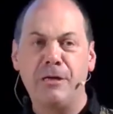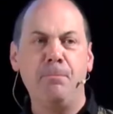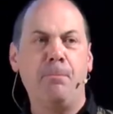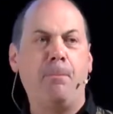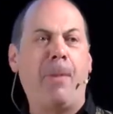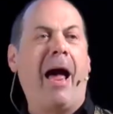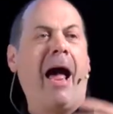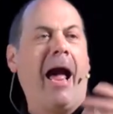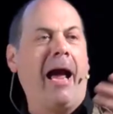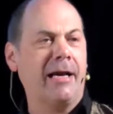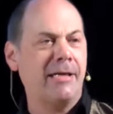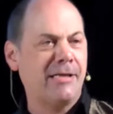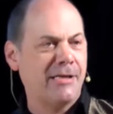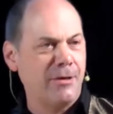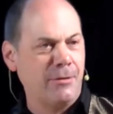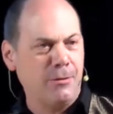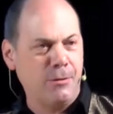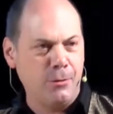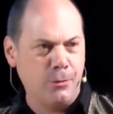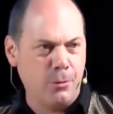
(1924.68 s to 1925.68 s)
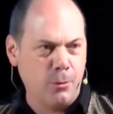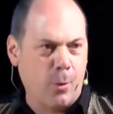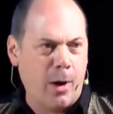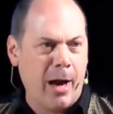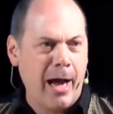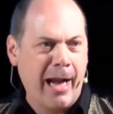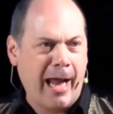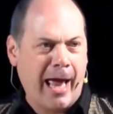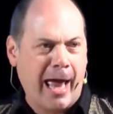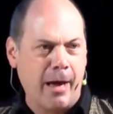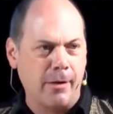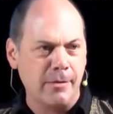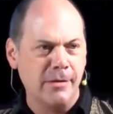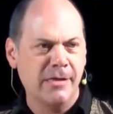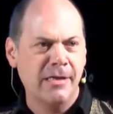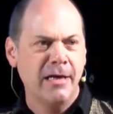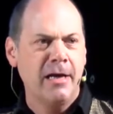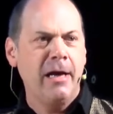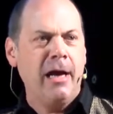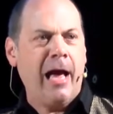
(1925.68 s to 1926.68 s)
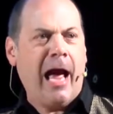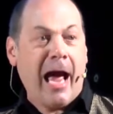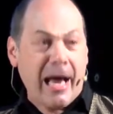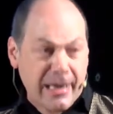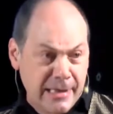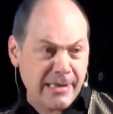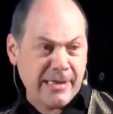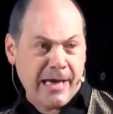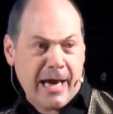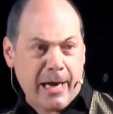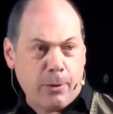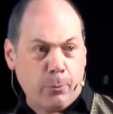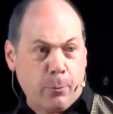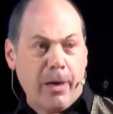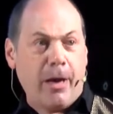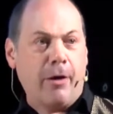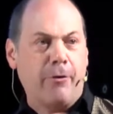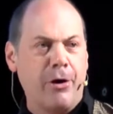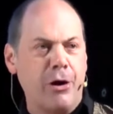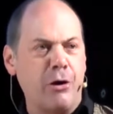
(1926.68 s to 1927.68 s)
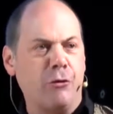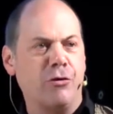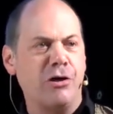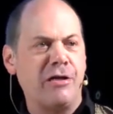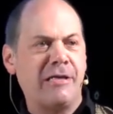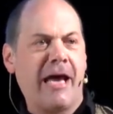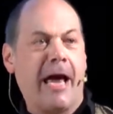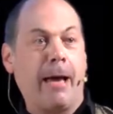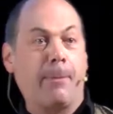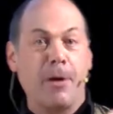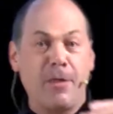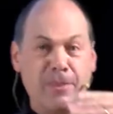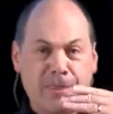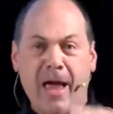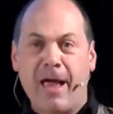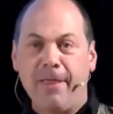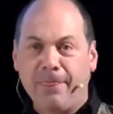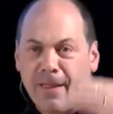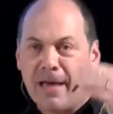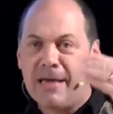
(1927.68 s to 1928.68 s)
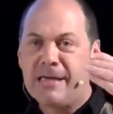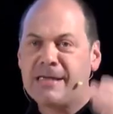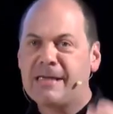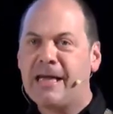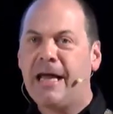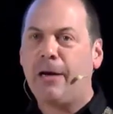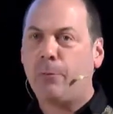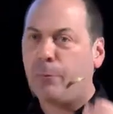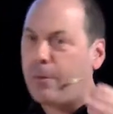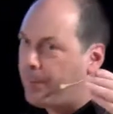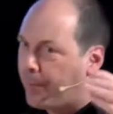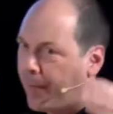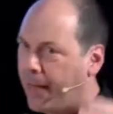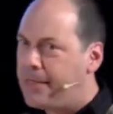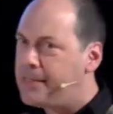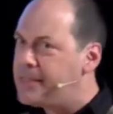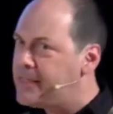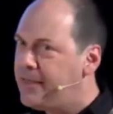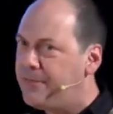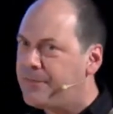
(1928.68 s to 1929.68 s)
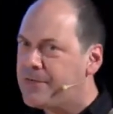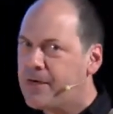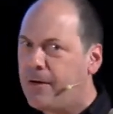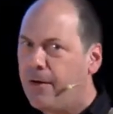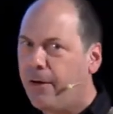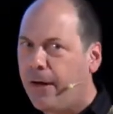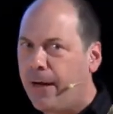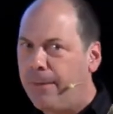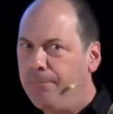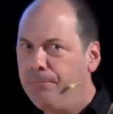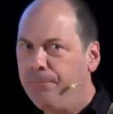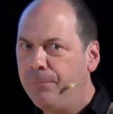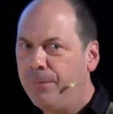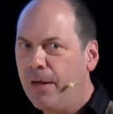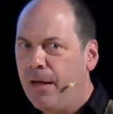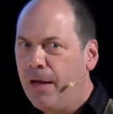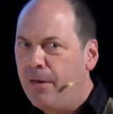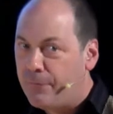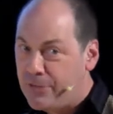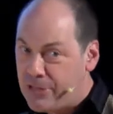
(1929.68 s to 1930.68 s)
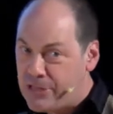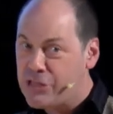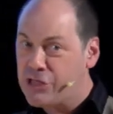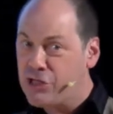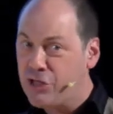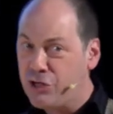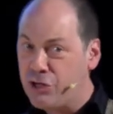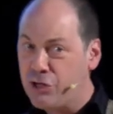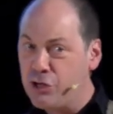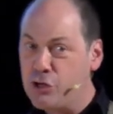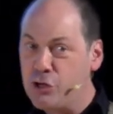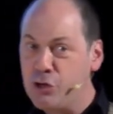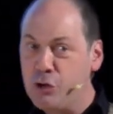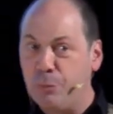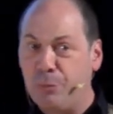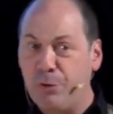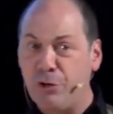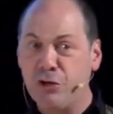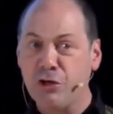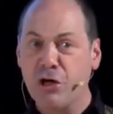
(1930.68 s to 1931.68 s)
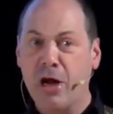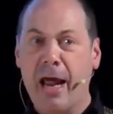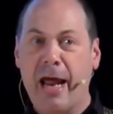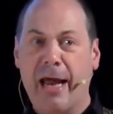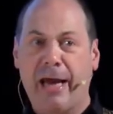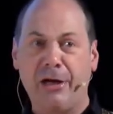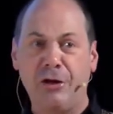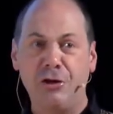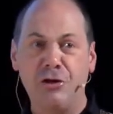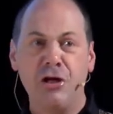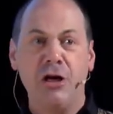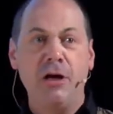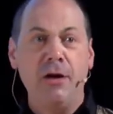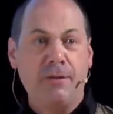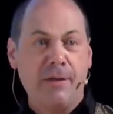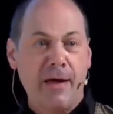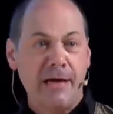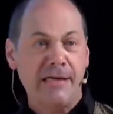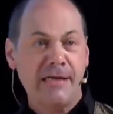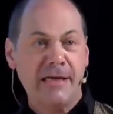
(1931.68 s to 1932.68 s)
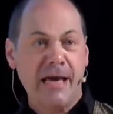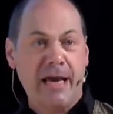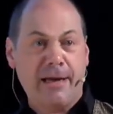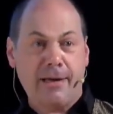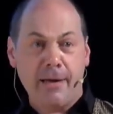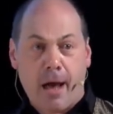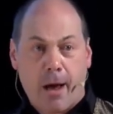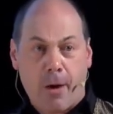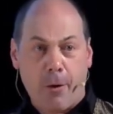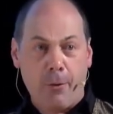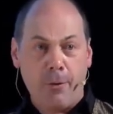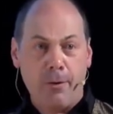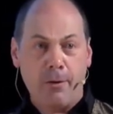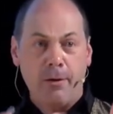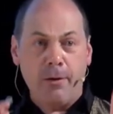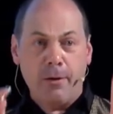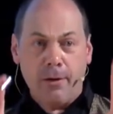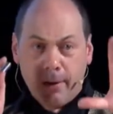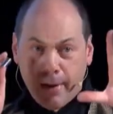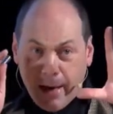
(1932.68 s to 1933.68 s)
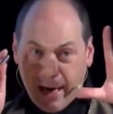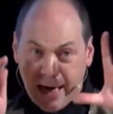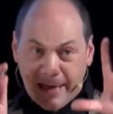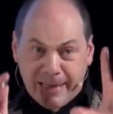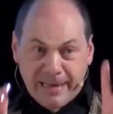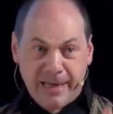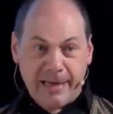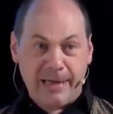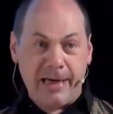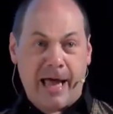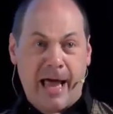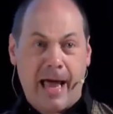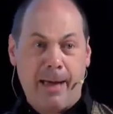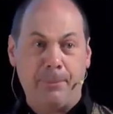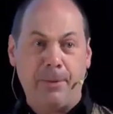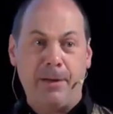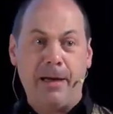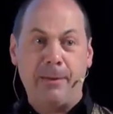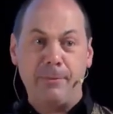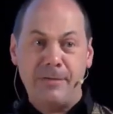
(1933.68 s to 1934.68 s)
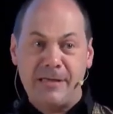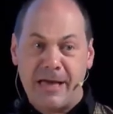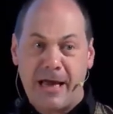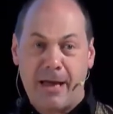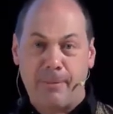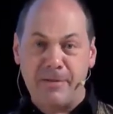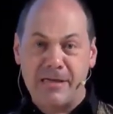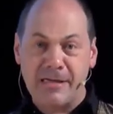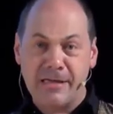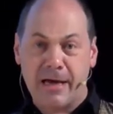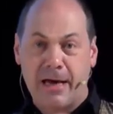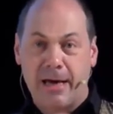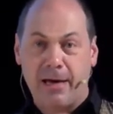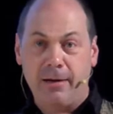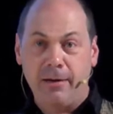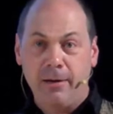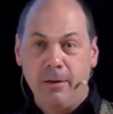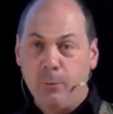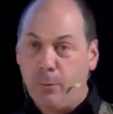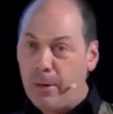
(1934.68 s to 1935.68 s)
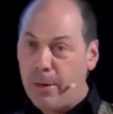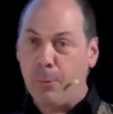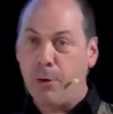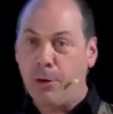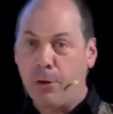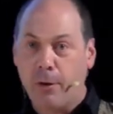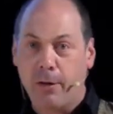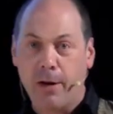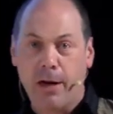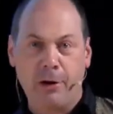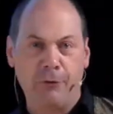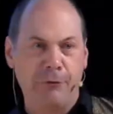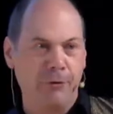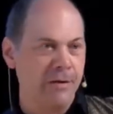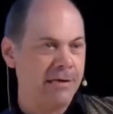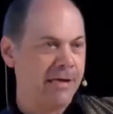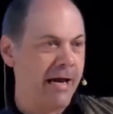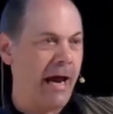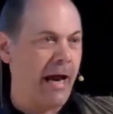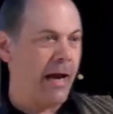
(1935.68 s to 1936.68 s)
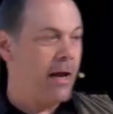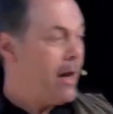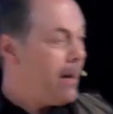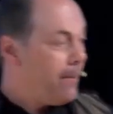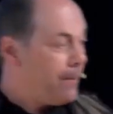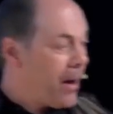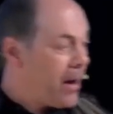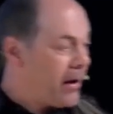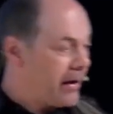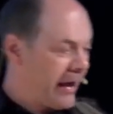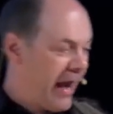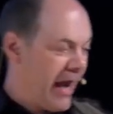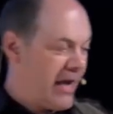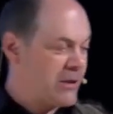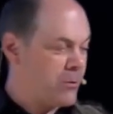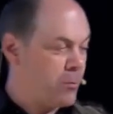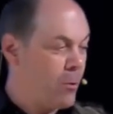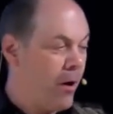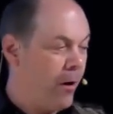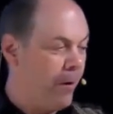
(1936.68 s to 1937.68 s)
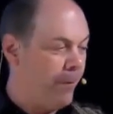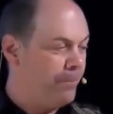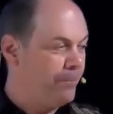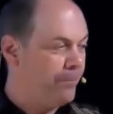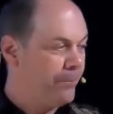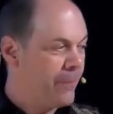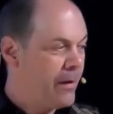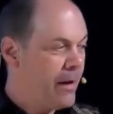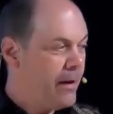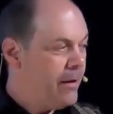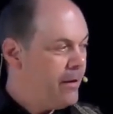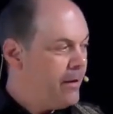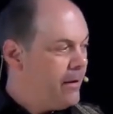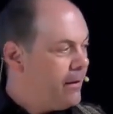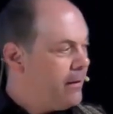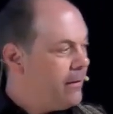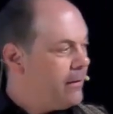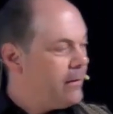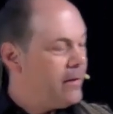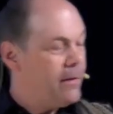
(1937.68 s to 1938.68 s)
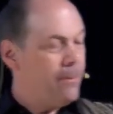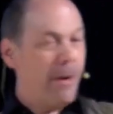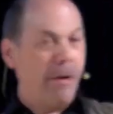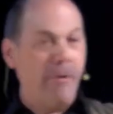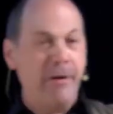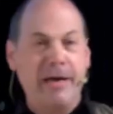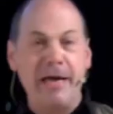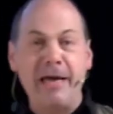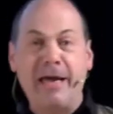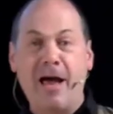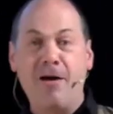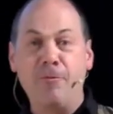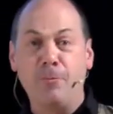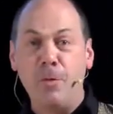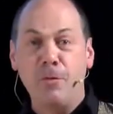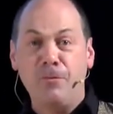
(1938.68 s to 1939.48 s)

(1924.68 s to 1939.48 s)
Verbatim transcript: back to the White House, had said, We are under attack. But then they said, with plenty of time for decisions to be changed, they said, No, it didn't happen. It was our mistake. We were not under attack. But guess what? The American government